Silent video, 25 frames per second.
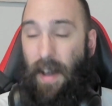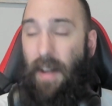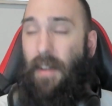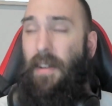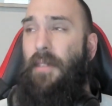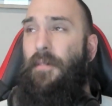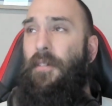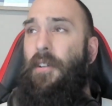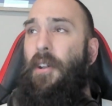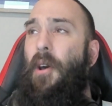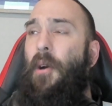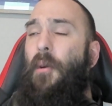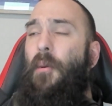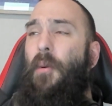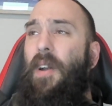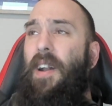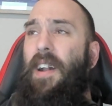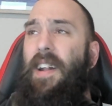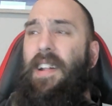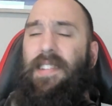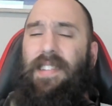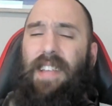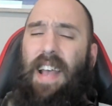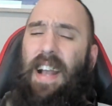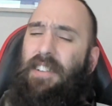I don't even know
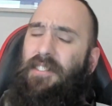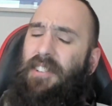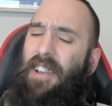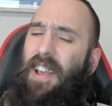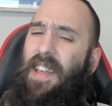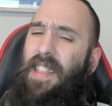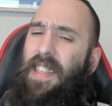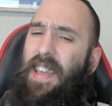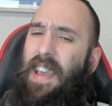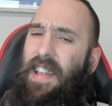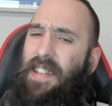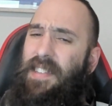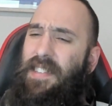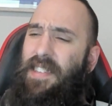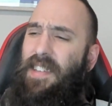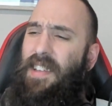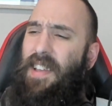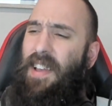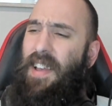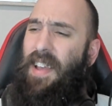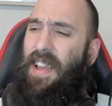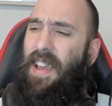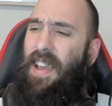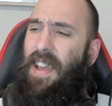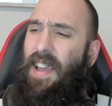what it is, actually. I don't think it's
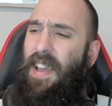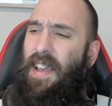